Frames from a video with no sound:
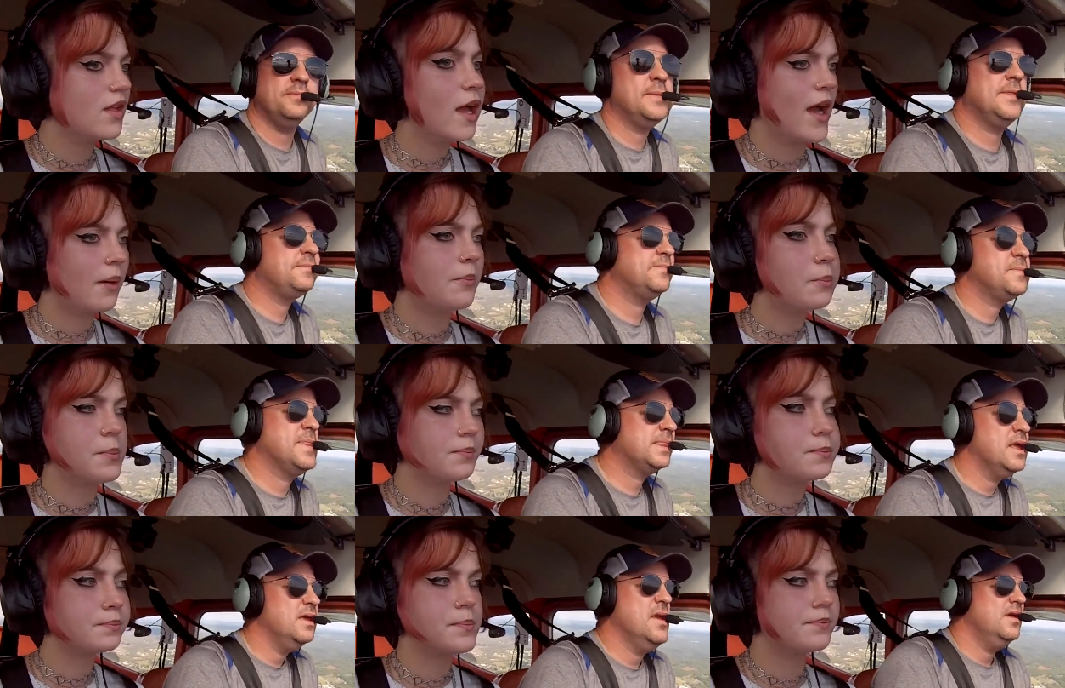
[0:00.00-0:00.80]
Speaker 1: Yeah.
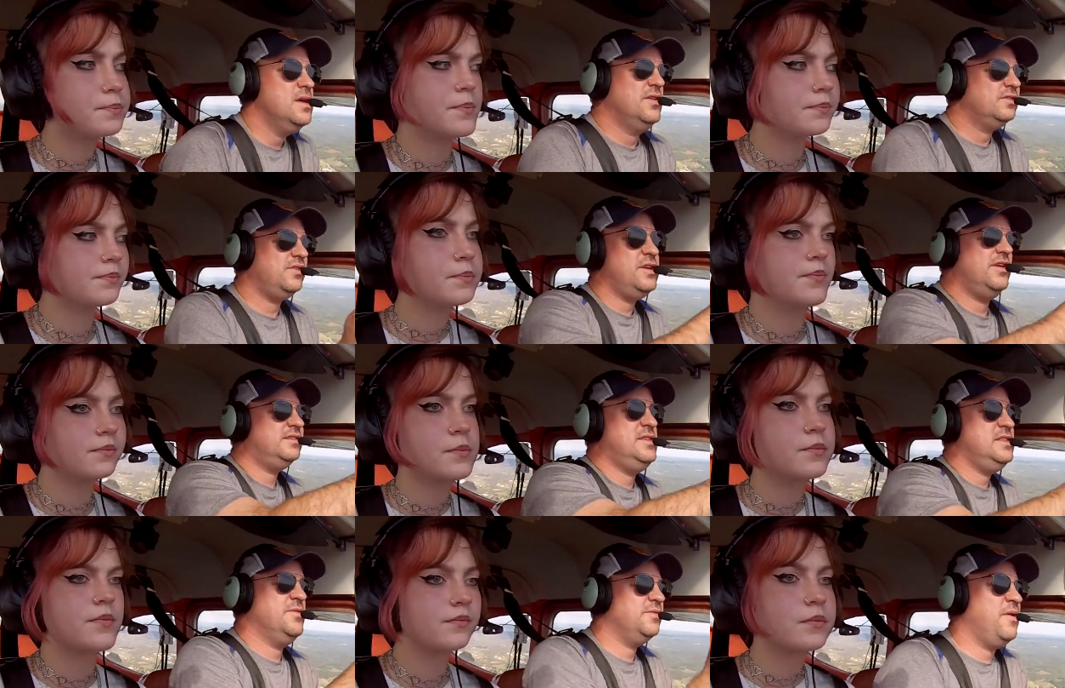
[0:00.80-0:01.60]
So you can
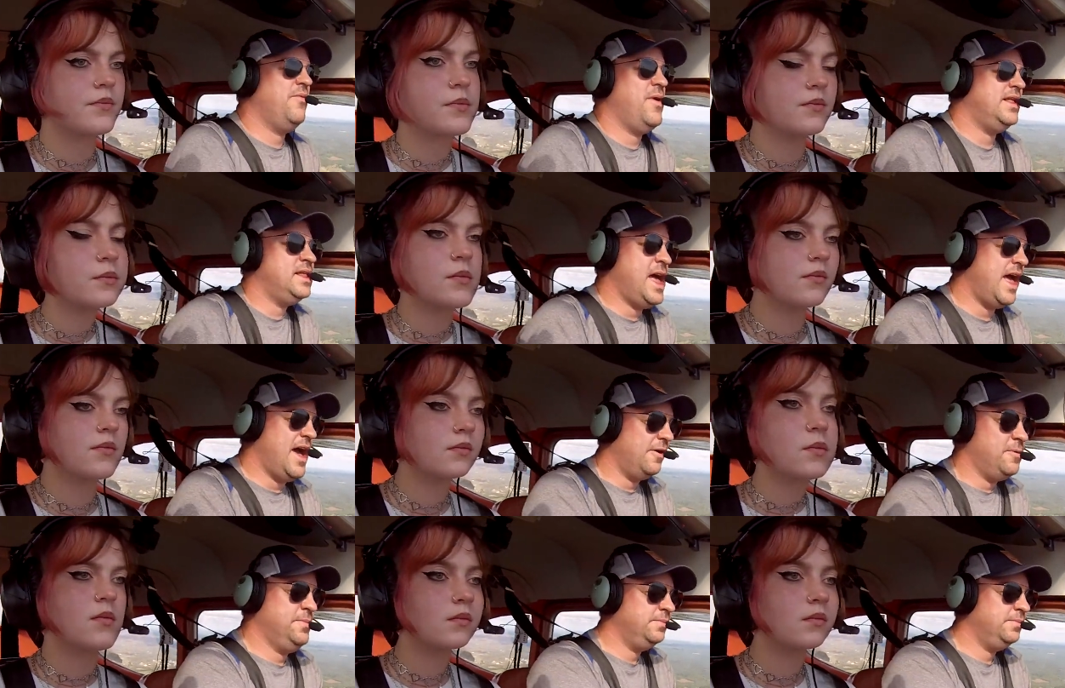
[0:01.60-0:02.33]
see the runway now.